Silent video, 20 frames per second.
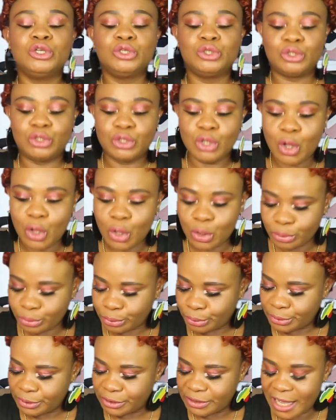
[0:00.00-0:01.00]

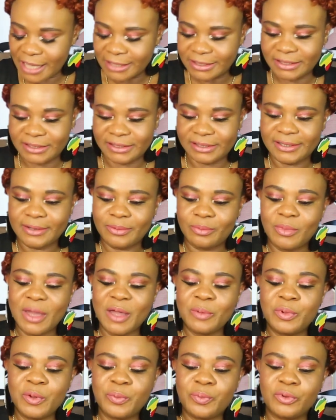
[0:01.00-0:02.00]
So yes,
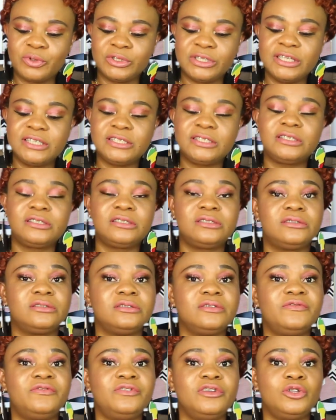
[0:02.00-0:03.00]
my people,
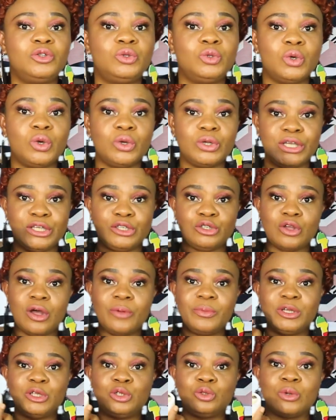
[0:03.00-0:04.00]
this video is
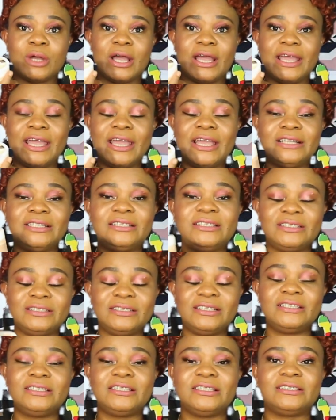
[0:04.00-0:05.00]
coming to an end.
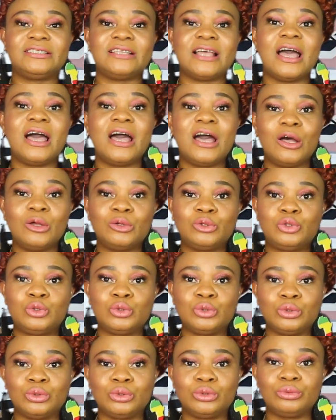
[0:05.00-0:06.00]
This is how
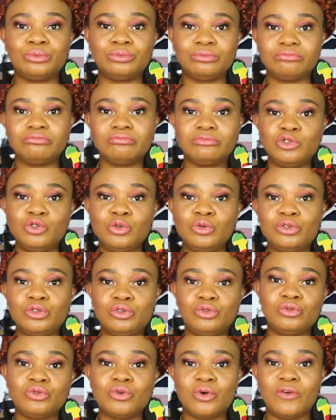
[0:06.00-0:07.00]
to
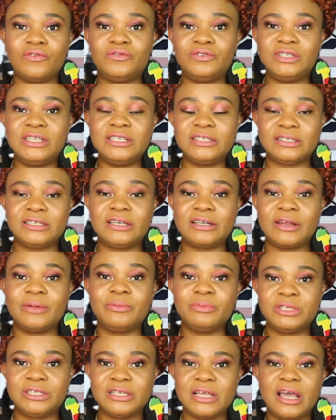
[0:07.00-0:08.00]
use two of these
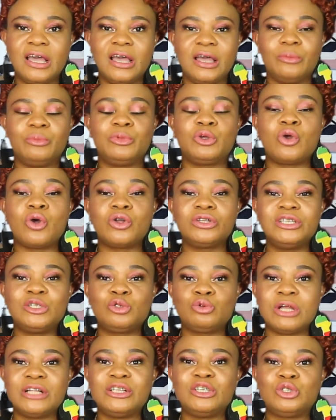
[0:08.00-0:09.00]
creams, because
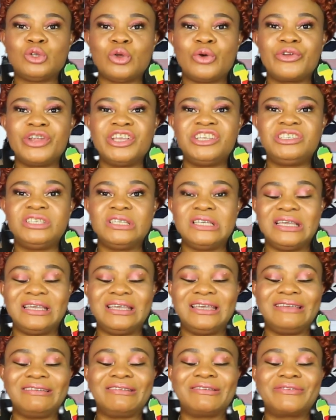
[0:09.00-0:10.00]
this one is already
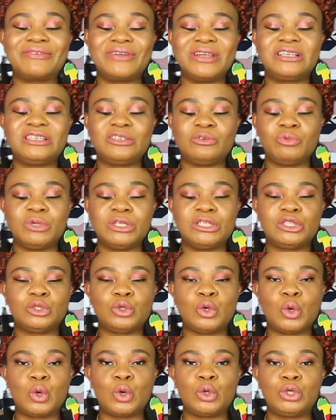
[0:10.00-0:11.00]
enriched
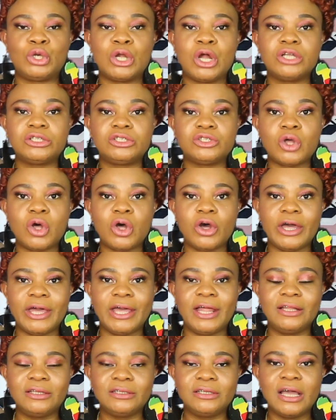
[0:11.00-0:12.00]
with coconut
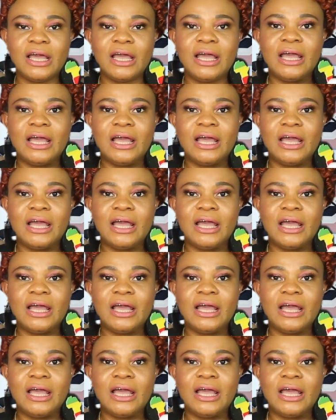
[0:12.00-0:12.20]
oil,